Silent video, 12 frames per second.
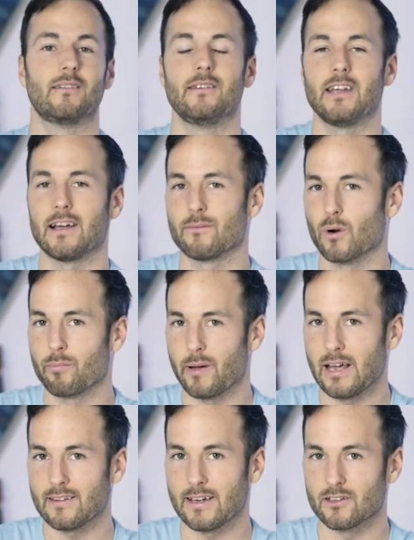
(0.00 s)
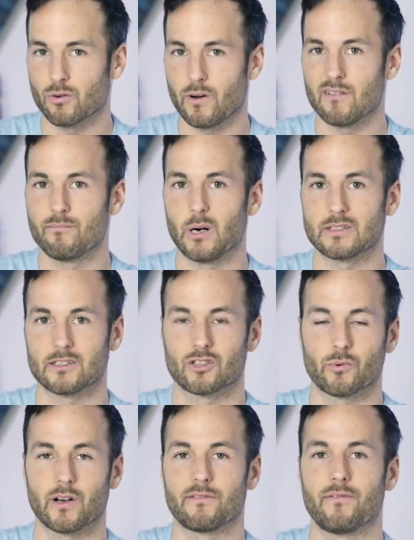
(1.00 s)
Yeah, we're paying like 12 bucks a
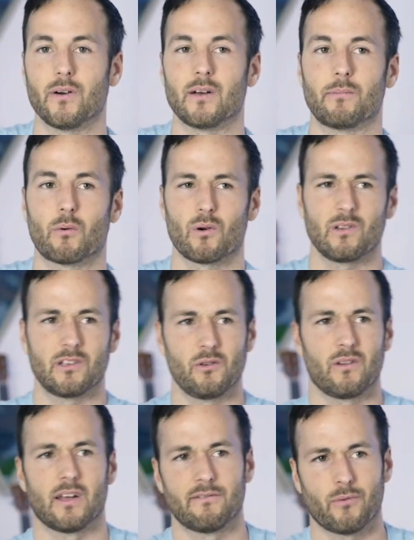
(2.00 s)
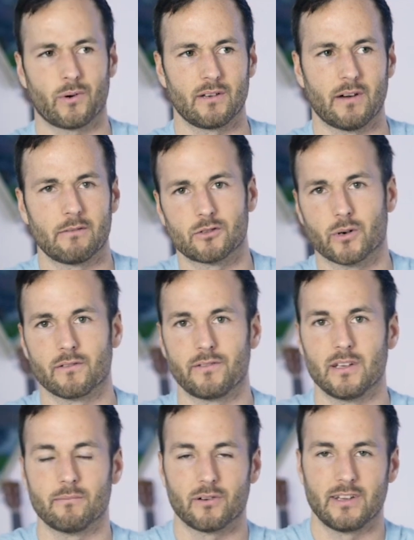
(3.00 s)
square foot, but we're only doing like 45 square
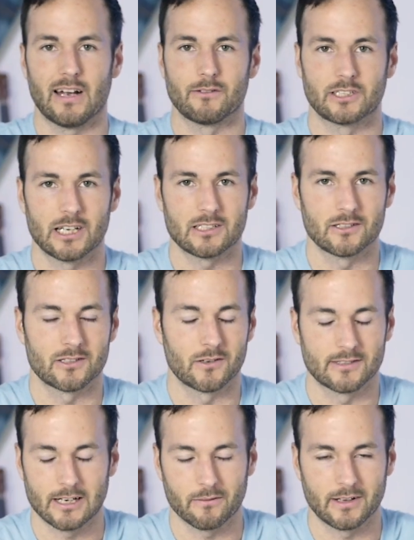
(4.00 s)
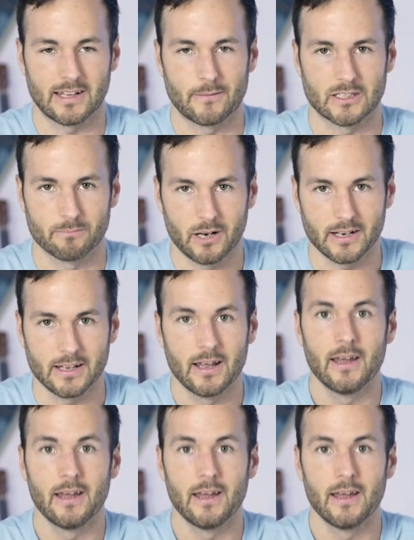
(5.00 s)
feet for the average kitchen, so it's not really that much money.